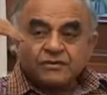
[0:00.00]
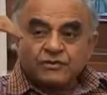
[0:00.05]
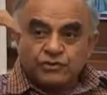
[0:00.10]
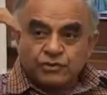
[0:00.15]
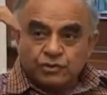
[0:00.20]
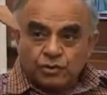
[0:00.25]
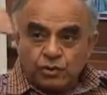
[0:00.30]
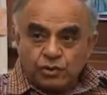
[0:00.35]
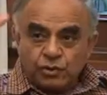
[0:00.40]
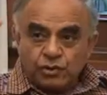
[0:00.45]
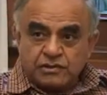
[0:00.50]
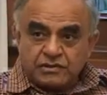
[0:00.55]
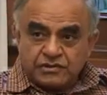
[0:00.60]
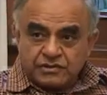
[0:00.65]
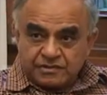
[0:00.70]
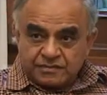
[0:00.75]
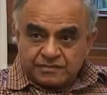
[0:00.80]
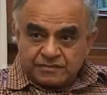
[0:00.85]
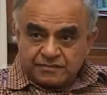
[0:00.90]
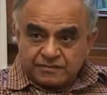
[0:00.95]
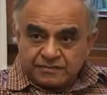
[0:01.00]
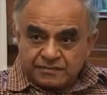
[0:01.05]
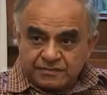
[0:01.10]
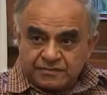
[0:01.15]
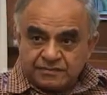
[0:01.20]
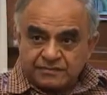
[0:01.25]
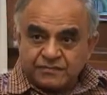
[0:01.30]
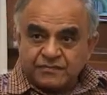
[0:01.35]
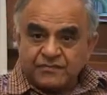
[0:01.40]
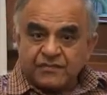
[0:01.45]
schools,
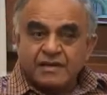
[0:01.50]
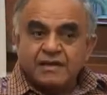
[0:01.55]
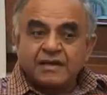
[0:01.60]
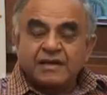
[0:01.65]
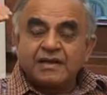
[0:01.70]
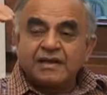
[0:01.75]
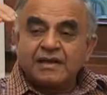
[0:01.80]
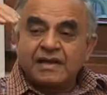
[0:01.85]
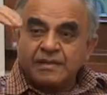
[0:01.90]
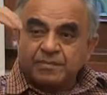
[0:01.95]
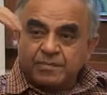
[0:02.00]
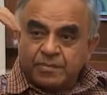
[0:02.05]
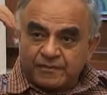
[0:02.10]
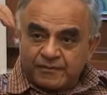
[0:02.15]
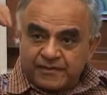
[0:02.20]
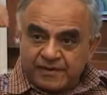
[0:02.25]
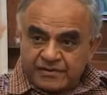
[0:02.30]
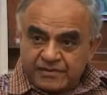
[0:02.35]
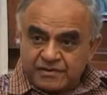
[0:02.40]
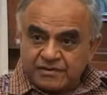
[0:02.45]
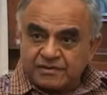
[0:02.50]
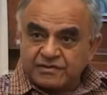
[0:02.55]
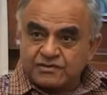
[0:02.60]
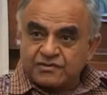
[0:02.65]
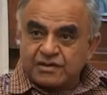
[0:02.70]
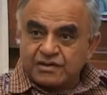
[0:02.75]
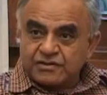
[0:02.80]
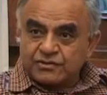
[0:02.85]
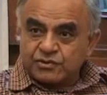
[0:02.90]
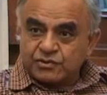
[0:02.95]
let
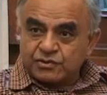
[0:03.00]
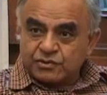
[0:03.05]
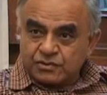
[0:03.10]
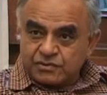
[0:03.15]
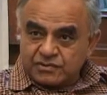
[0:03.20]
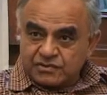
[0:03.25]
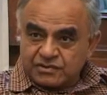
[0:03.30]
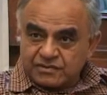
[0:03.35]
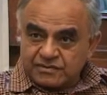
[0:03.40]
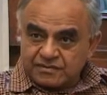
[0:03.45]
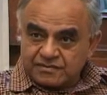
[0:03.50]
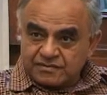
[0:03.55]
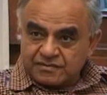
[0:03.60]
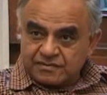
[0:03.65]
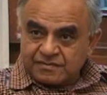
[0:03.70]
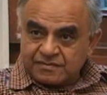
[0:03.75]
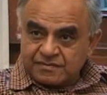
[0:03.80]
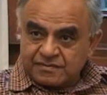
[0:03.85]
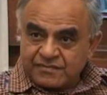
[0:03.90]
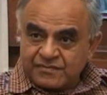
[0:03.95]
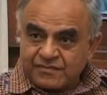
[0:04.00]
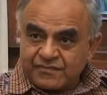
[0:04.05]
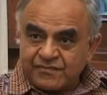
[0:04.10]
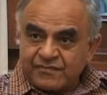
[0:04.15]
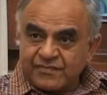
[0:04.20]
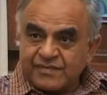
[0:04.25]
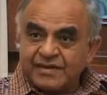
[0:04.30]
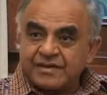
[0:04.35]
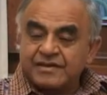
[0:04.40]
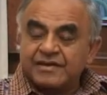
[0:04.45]
professionals run schools.
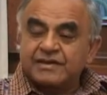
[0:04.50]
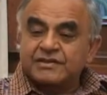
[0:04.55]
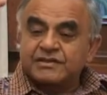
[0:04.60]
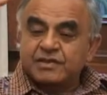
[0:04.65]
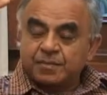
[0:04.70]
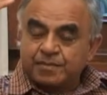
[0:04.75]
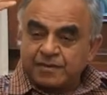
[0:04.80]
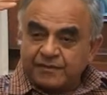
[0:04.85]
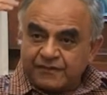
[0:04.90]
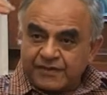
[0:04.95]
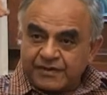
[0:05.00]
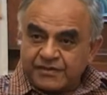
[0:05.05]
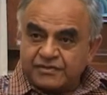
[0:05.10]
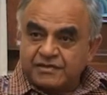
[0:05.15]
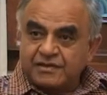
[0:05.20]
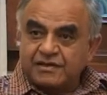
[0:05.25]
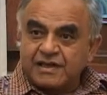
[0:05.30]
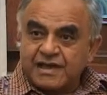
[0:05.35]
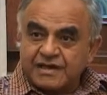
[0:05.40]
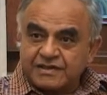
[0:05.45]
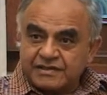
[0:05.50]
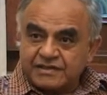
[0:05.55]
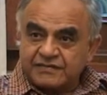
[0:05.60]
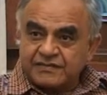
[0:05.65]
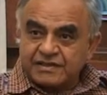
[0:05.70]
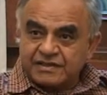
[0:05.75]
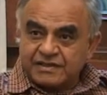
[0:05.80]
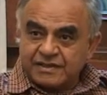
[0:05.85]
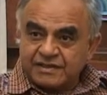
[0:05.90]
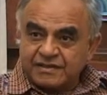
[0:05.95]
It's a professional
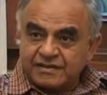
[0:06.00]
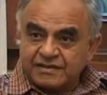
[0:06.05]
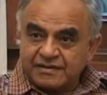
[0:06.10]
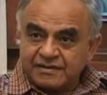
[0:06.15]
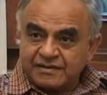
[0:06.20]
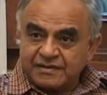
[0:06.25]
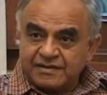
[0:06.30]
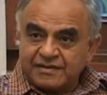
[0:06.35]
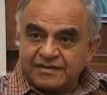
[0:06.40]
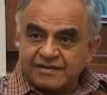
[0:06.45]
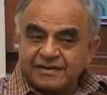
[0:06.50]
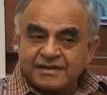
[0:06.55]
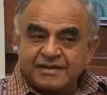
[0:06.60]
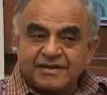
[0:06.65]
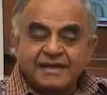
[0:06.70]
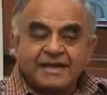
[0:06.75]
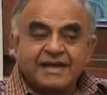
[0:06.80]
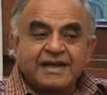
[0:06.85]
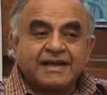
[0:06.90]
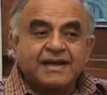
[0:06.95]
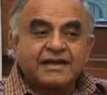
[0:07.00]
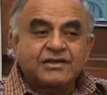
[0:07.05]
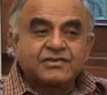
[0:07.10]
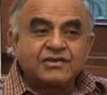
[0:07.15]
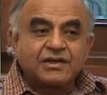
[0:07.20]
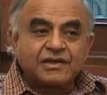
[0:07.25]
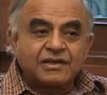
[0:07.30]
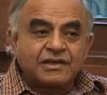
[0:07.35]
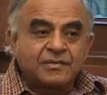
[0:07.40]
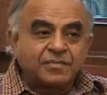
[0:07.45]
activity. And
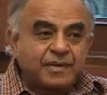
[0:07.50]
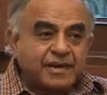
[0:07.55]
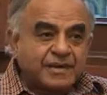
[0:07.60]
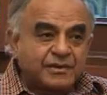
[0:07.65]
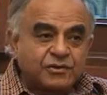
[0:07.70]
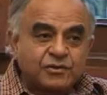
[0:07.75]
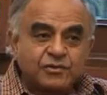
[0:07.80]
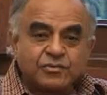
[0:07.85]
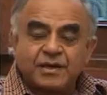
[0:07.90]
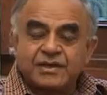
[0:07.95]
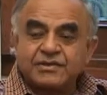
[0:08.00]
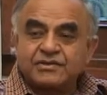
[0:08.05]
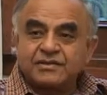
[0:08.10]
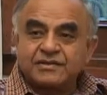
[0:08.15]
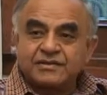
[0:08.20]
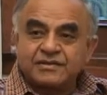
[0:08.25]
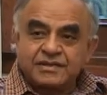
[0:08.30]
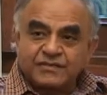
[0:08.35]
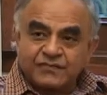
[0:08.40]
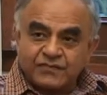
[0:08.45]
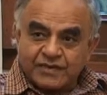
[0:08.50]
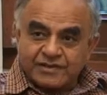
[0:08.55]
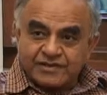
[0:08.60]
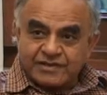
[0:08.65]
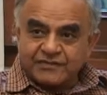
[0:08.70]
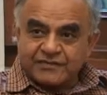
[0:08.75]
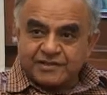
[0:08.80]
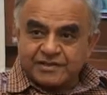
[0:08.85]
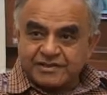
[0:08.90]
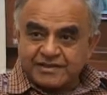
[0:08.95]
let's not depend too much on this
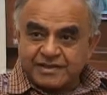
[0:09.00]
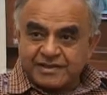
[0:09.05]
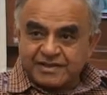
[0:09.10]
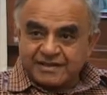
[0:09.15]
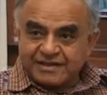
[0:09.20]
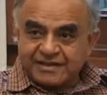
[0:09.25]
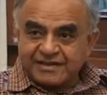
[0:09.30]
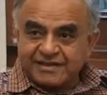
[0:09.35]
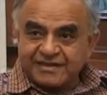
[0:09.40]
fuzzy wuzzy